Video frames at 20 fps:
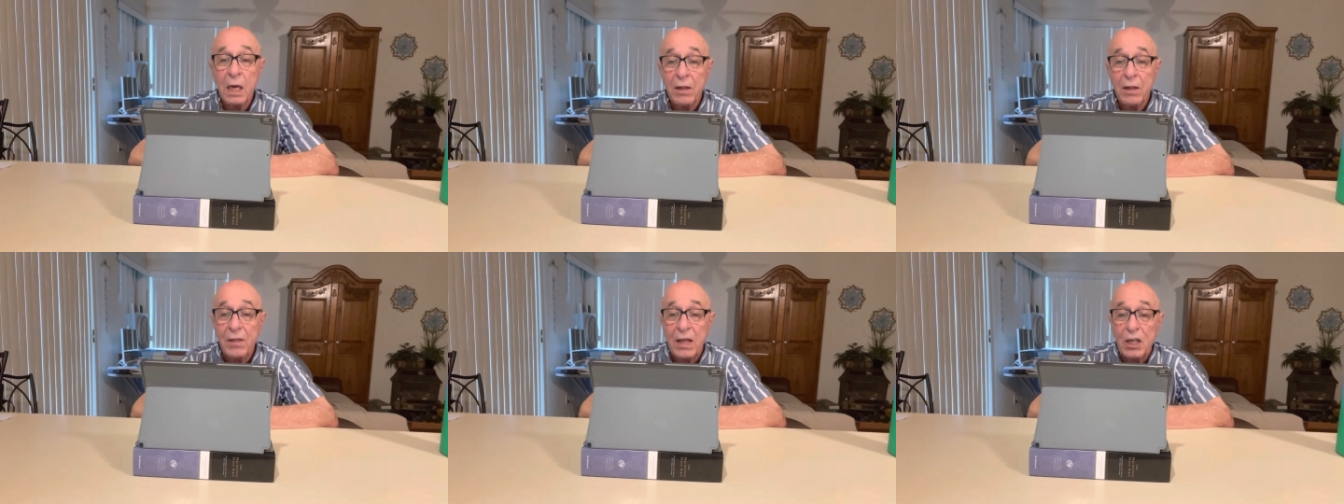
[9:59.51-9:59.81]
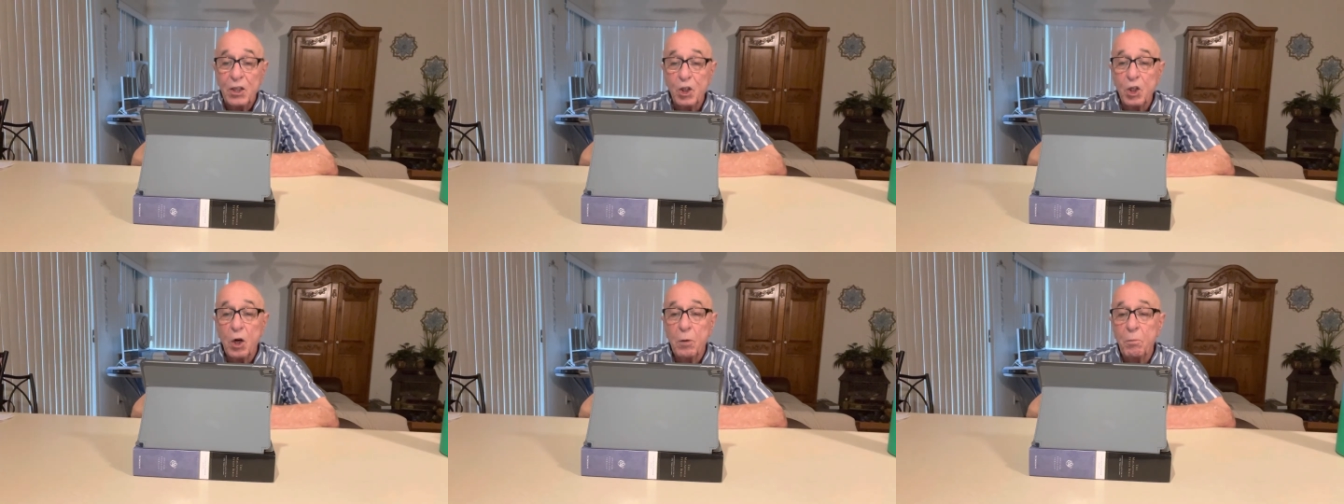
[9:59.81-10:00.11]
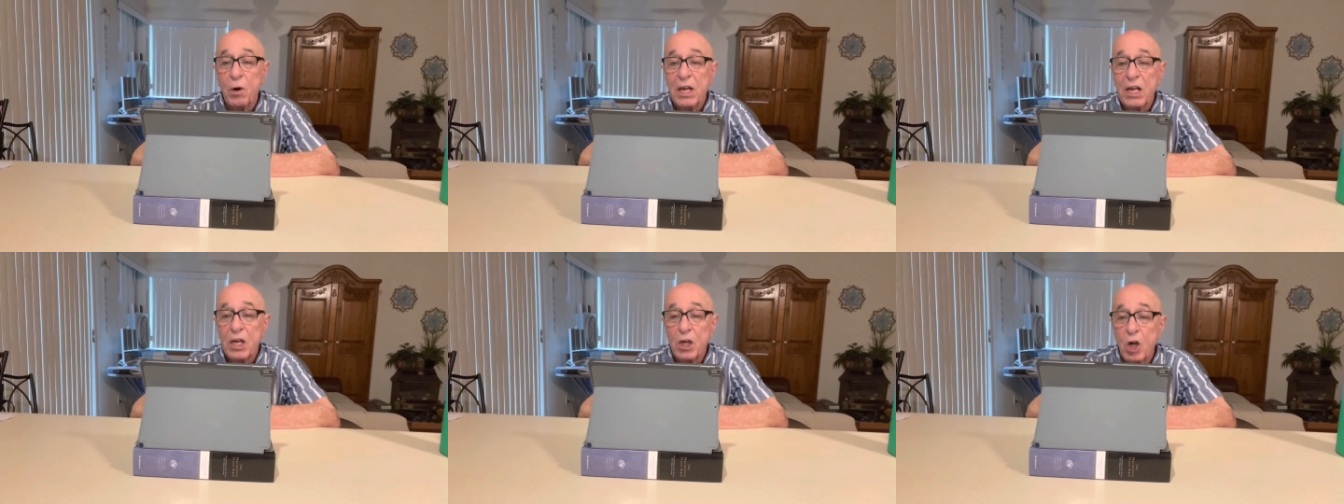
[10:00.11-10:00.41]
They shall
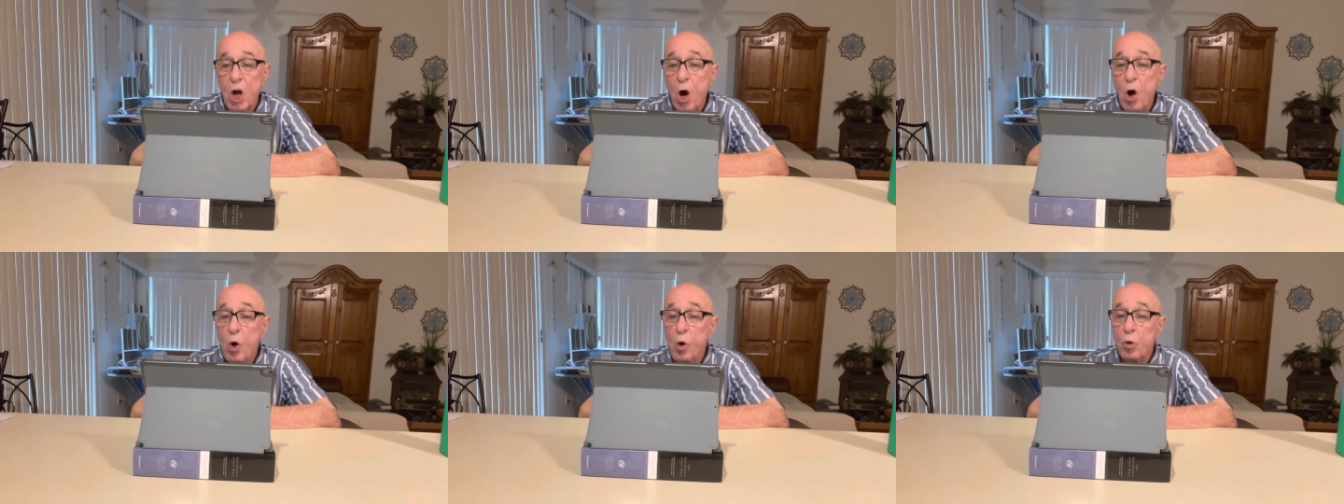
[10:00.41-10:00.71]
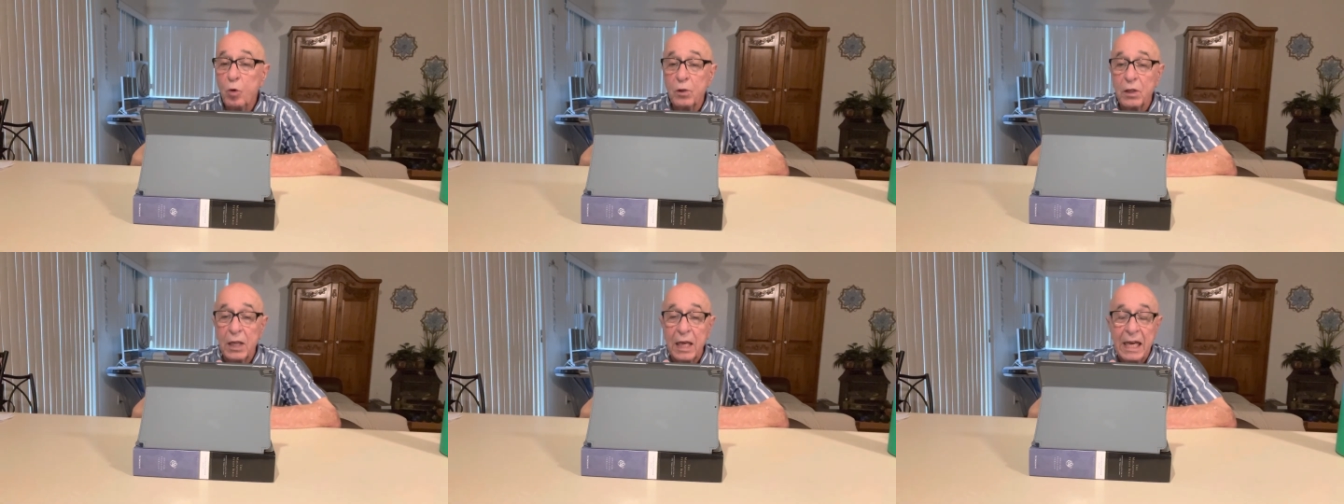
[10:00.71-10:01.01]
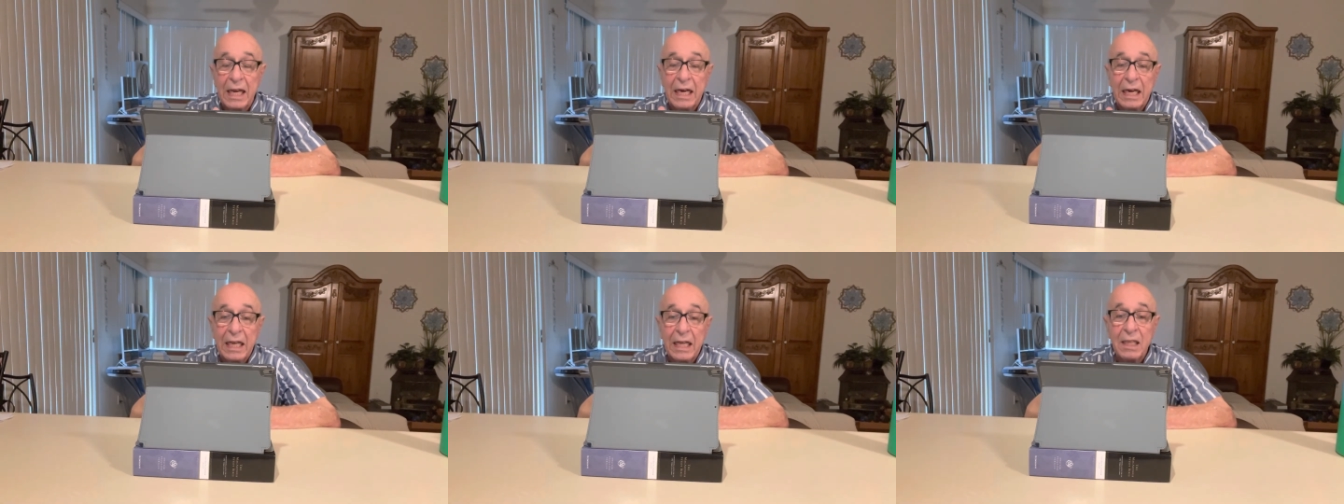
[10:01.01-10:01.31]
bring gold
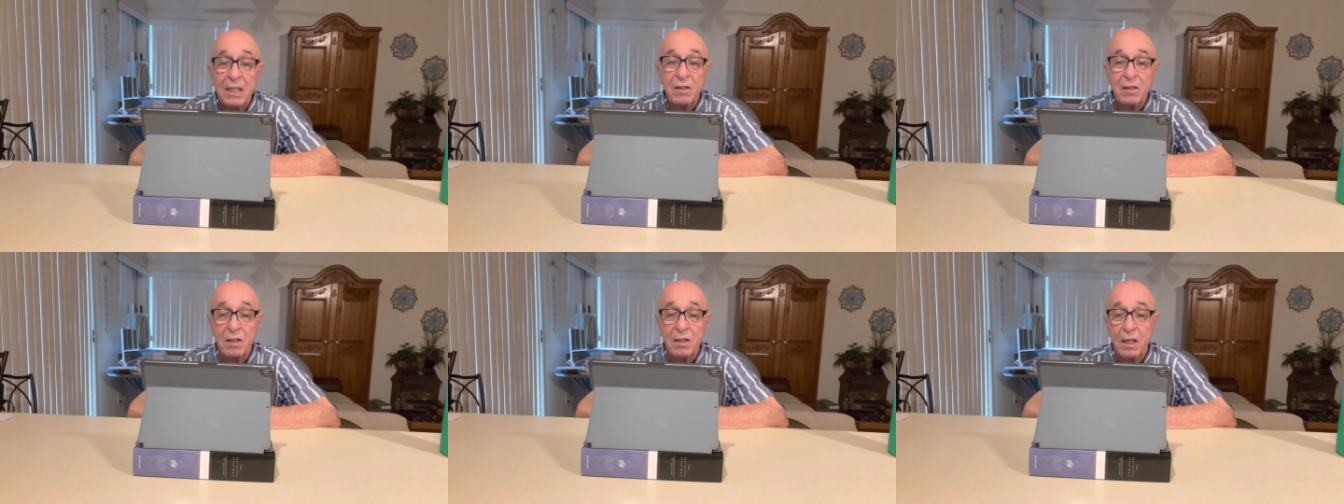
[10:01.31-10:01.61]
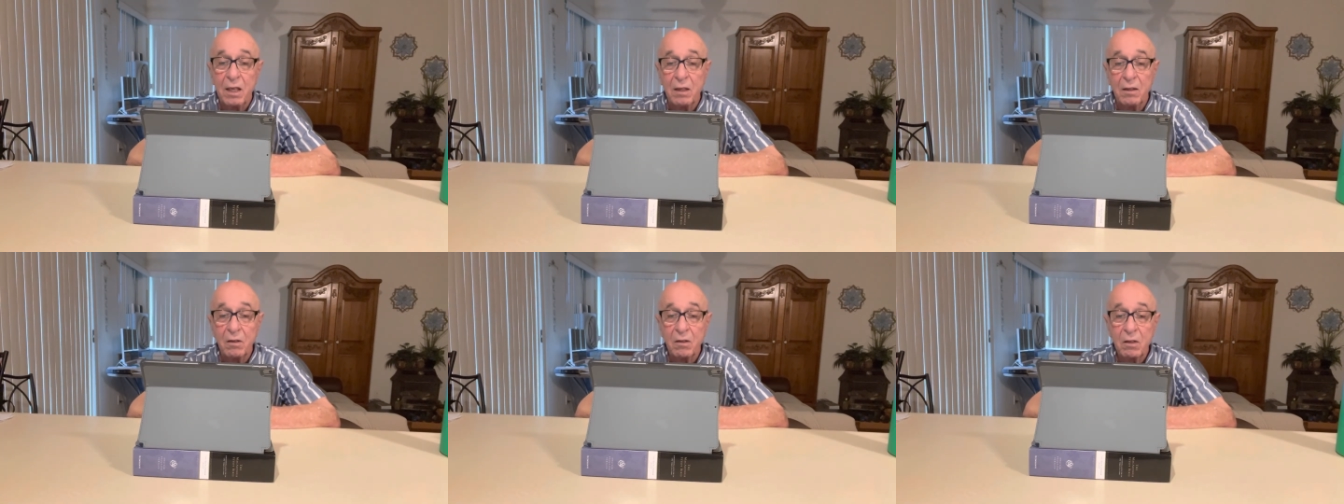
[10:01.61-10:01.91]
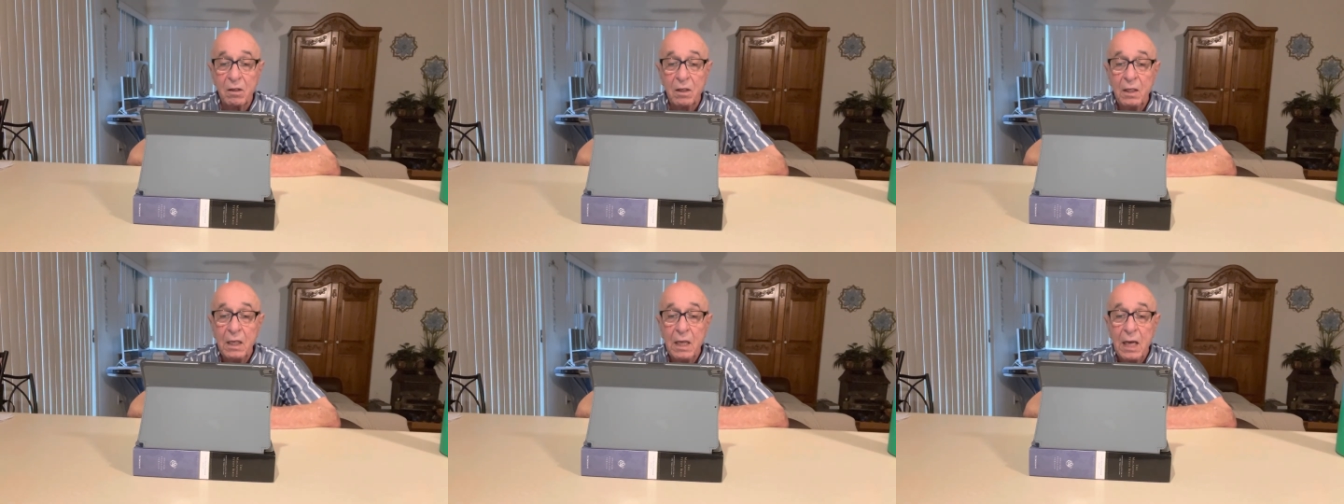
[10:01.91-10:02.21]
and incense,
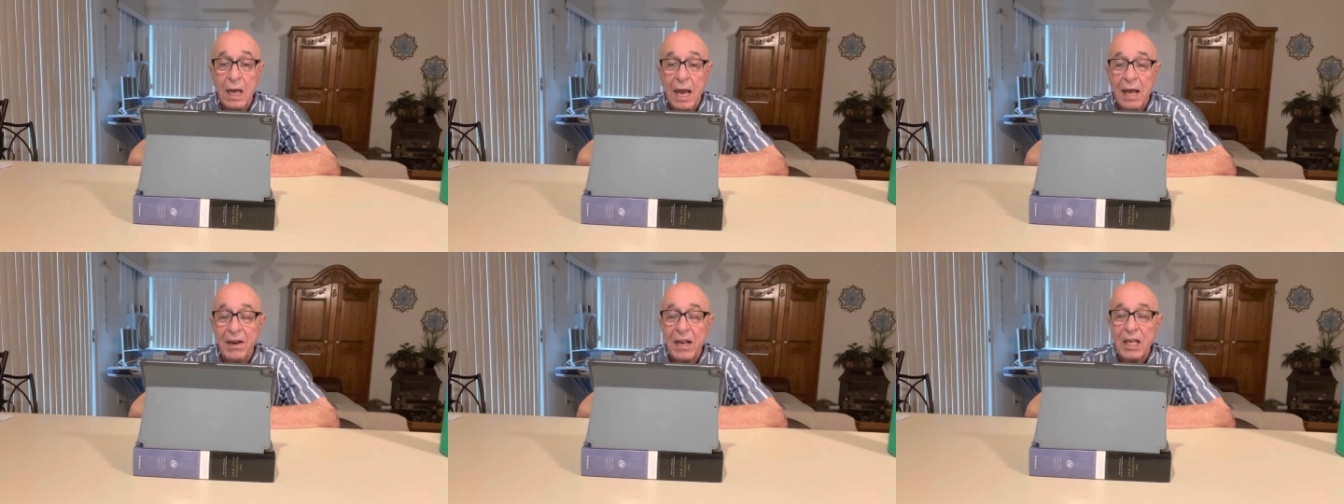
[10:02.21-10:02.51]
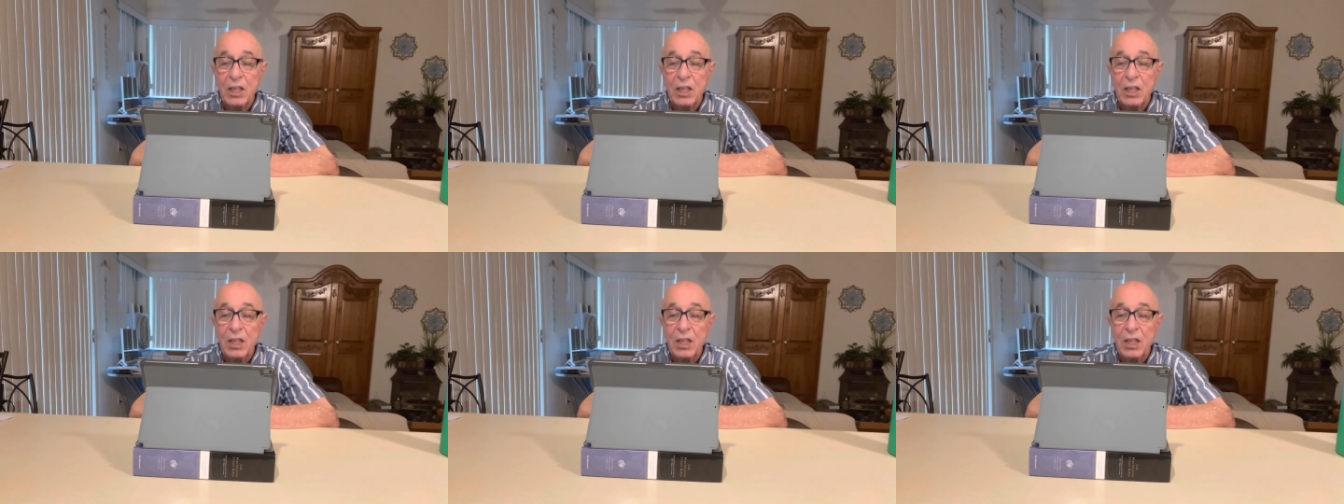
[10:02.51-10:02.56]
and they